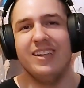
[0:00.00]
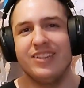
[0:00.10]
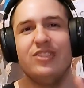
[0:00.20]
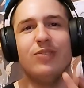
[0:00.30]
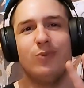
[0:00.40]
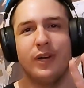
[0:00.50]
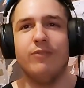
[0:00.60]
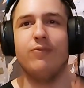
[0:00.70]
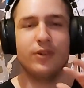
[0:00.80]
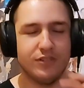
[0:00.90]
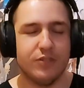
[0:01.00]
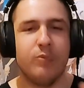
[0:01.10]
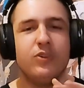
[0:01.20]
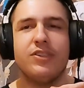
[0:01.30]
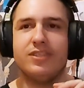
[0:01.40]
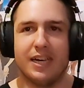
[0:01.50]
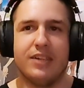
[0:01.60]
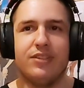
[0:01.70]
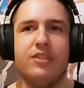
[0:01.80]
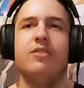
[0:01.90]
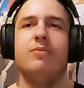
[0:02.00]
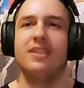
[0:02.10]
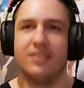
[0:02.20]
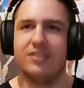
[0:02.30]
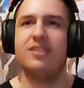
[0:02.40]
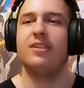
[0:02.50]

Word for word: Like the way your voice almost dies a little bit.